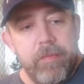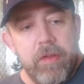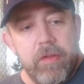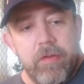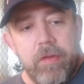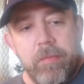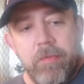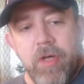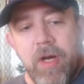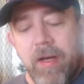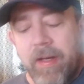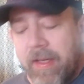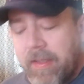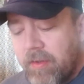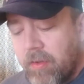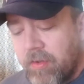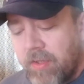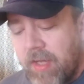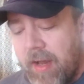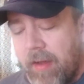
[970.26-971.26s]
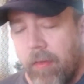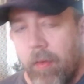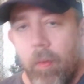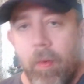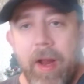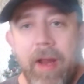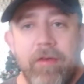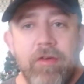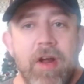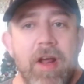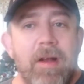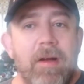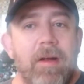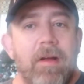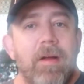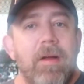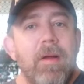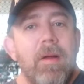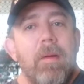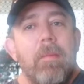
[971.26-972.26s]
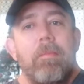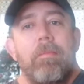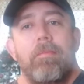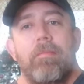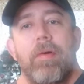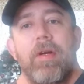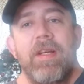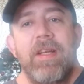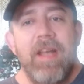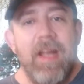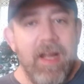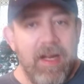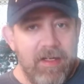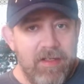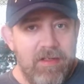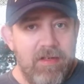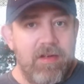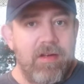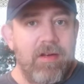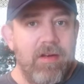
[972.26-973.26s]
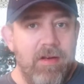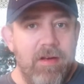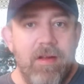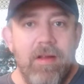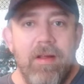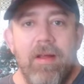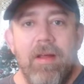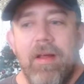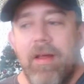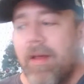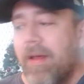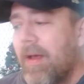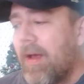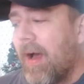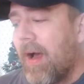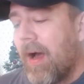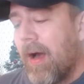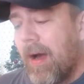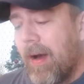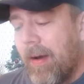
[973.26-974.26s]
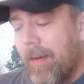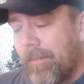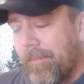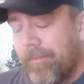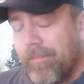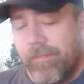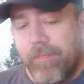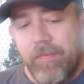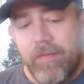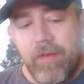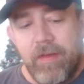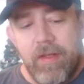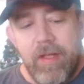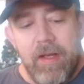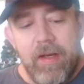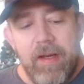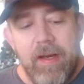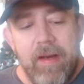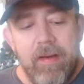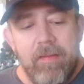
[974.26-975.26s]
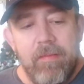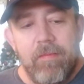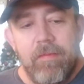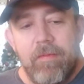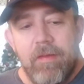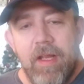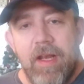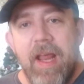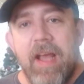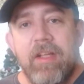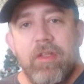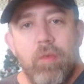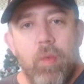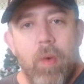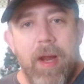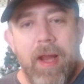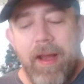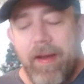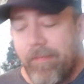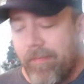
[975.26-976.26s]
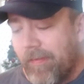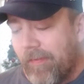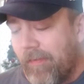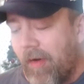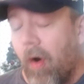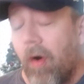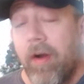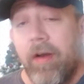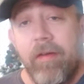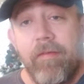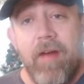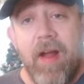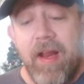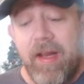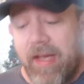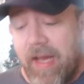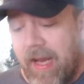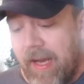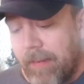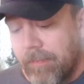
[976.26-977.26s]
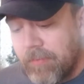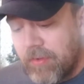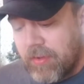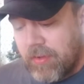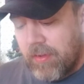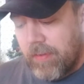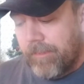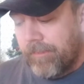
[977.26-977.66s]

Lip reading: So I'm trying to get those out of the way, trying to predict the next wave of hard to find games.